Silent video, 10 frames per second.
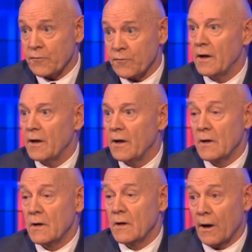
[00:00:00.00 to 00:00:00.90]
literally like,
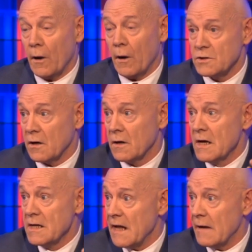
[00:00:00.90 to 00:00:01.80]
you know, you closed
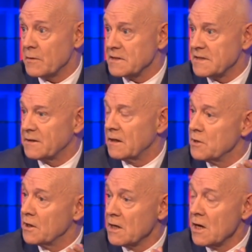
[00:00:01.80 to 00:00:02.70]
yourself and sat there. It
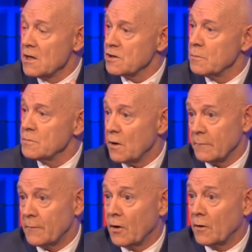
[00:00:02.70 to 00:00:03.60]
was like a, some
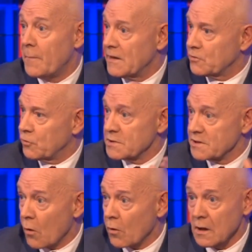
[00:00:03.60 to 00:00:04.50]
sort of a kind of bedtime
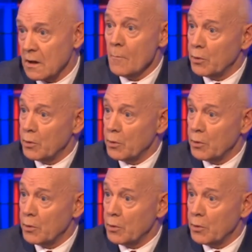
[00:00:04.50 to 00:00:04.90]
story.